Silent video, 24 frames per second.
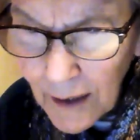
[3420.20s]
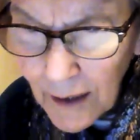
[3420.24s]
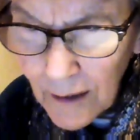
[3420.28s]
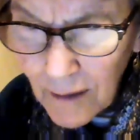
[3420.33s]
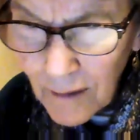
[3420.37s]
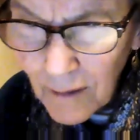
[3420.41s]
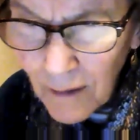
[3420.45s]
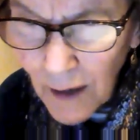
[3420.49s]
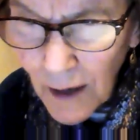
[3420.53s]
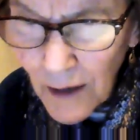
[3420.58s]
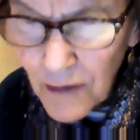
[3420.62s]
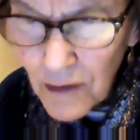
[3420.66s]

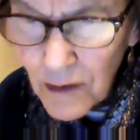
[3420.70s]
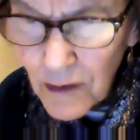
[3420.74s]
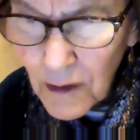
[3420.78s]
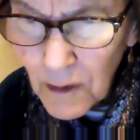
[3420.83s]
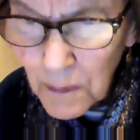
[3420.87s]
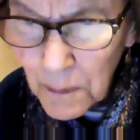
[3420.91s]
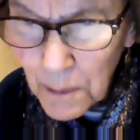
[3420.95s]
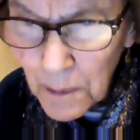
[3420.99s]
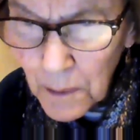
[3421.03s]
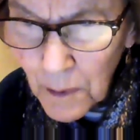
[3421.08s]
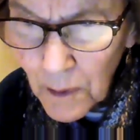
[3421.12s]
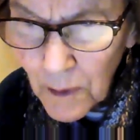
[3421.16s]
ecological
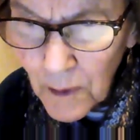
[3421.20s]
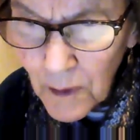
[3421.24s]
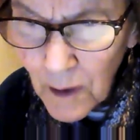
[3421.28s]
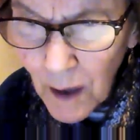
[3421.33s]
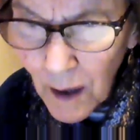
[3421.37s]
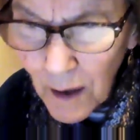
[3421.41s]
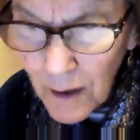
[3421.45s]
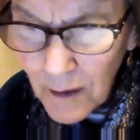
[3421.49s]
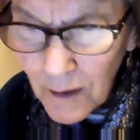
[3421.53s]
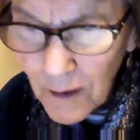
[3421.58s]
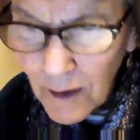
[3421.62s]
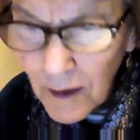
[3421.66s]
burden
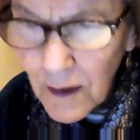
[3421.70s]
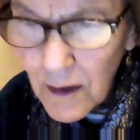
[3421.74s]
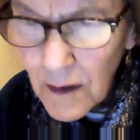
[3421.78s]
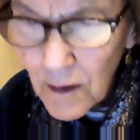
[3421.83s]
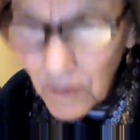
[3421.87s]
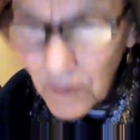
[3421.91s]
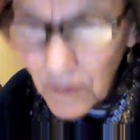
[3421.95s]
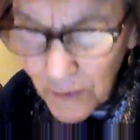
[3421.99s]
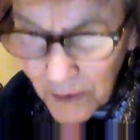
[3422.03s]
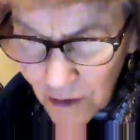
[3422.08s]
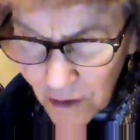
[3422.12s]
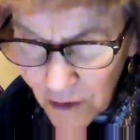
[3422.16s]
onto
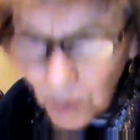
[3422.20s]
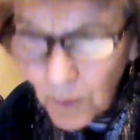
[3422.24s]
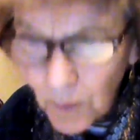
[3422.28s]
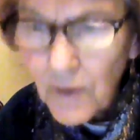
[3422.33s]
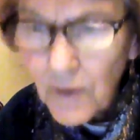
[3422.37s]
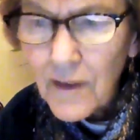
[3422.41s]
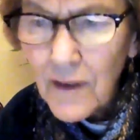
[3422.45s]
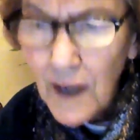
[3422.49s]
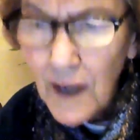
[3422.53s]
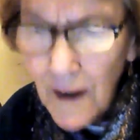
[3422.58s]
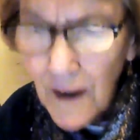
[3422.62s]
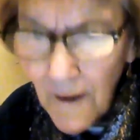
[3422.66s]

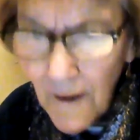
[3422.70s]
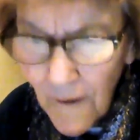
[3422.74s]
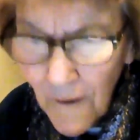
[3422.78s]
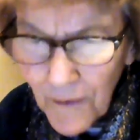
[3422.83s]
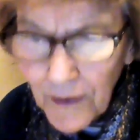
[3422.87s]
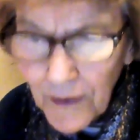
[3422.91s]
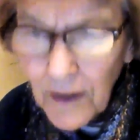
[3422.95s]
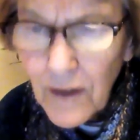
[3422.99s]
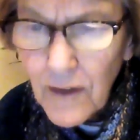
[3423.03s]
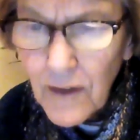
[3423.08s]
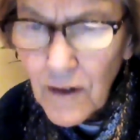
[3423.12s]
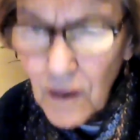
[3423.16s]
individuals.
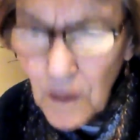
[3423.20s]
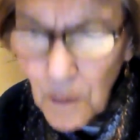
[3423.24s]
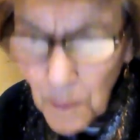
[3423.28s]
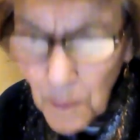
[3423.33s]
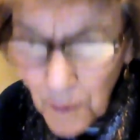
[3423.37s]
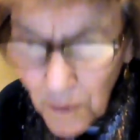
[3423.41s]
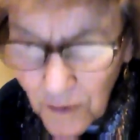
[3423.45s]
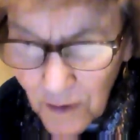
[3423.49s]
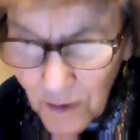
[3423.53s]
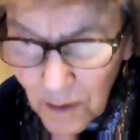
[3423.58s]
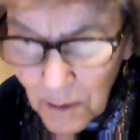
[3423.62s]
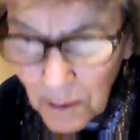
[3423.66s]
The consumer
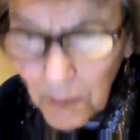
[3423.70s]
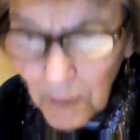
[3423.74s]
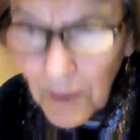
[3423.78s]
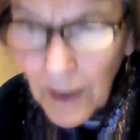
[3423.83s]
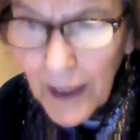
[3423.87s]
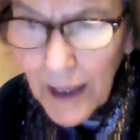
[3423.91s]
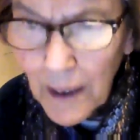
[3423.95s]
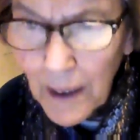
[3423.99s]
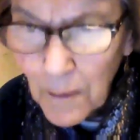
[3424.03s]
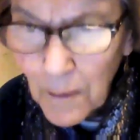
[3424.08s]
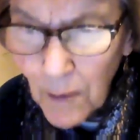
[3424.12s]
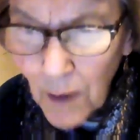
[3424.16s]
is to
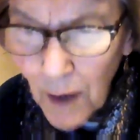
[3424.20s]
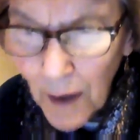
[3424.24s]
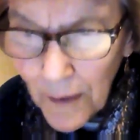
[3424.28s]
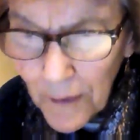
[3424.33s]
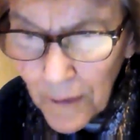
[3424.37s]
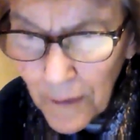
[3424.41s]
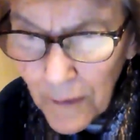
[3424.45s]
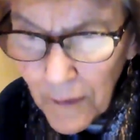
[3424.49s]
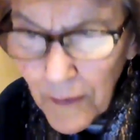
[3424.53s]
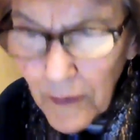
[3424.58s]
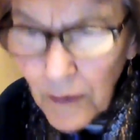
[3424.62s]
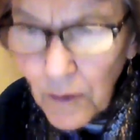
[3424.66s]
blame
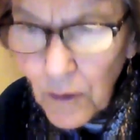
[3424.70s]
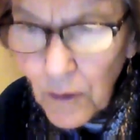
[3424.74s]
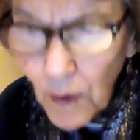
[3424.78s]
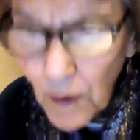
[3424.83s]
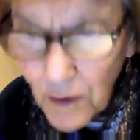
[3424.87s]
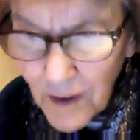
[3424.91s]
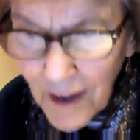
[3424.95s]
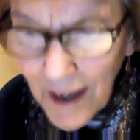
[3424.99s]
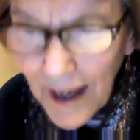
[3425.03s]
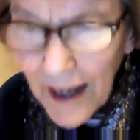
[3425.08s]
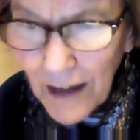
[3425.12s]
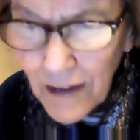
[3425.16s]
rather than the
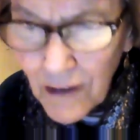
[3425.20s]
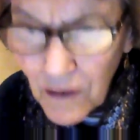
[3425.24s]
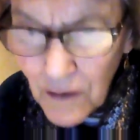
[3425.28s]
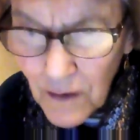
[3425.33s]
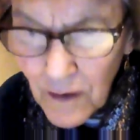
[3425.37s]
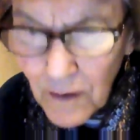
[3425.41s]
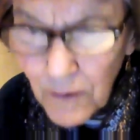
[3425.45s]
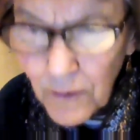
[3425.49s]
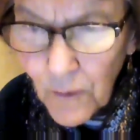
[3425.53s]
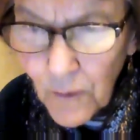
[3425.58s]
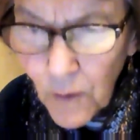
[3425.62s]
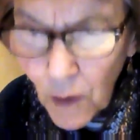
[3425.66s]
gross
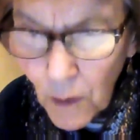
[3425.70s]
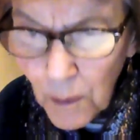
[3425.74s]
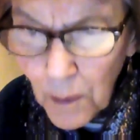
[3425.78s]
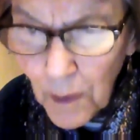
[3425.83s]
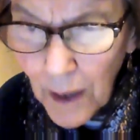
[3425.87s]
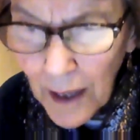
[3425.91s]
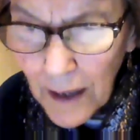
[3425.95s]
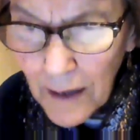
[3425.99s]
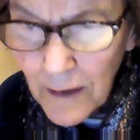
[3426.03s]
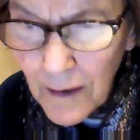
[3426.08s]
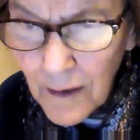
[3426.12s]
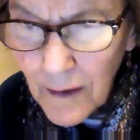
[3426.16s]
actions of
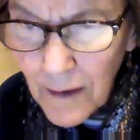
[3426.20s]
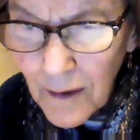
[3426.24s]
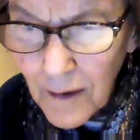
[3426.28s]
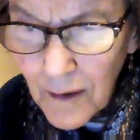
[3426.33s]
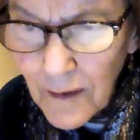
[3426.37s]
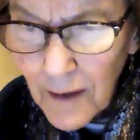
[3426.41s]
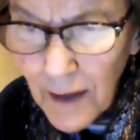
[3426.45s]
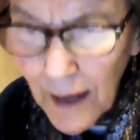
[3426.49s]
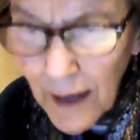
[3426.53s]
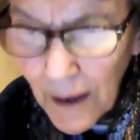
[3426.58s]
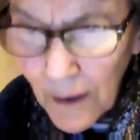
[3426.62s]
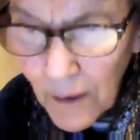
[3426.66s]
corporate
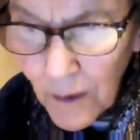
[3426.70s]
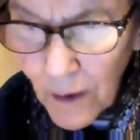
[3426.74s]
entities. How